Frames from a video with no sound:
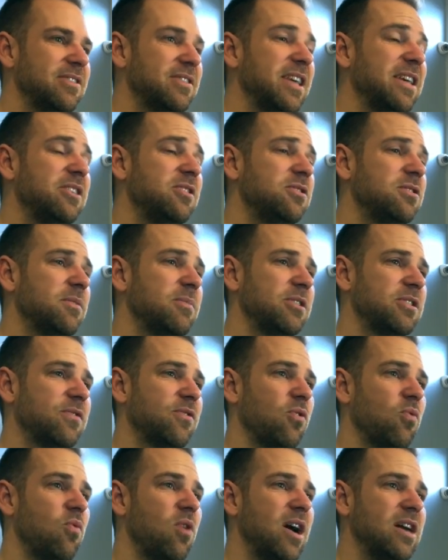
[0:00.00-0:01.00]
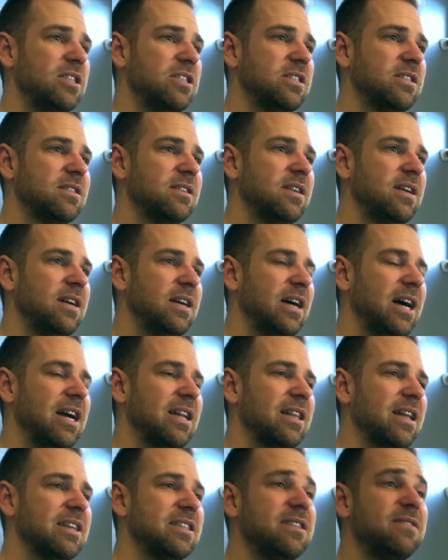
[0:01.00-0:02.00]
So thank you so much for watching.
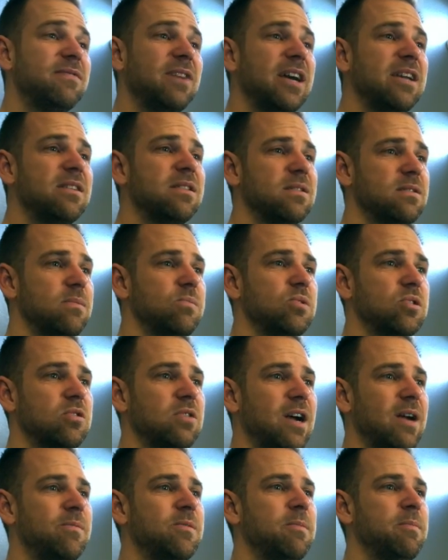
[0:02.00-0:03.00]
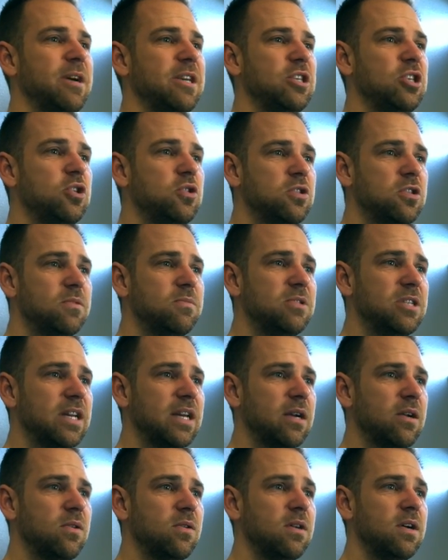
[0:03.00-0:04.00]
I'd like to invite you to subscribe to my YouTube
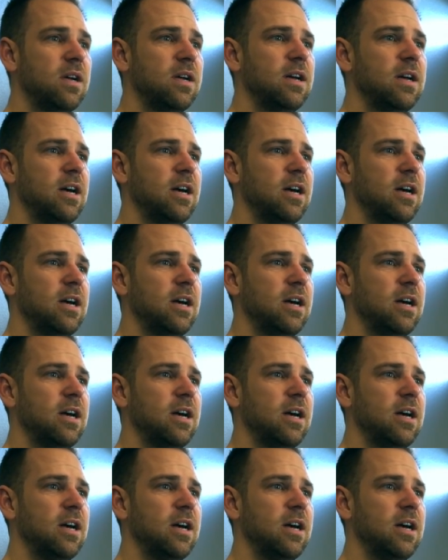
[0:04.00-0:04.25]
channel.